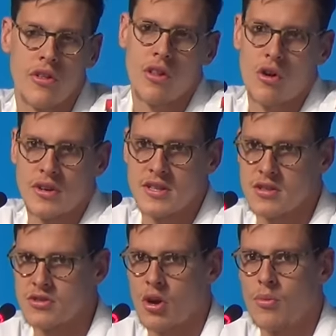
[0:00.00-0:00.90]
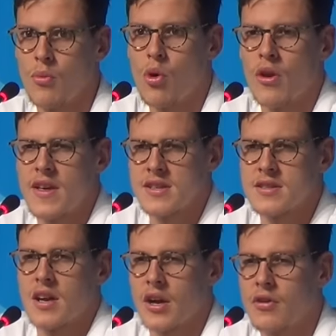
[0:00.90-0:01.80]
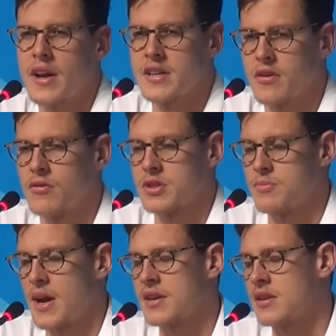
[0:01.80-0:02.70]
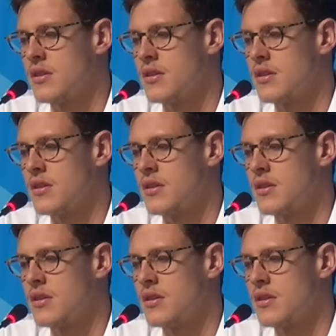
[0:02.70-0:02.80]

know, the long distance open water, there's a great deal of respect.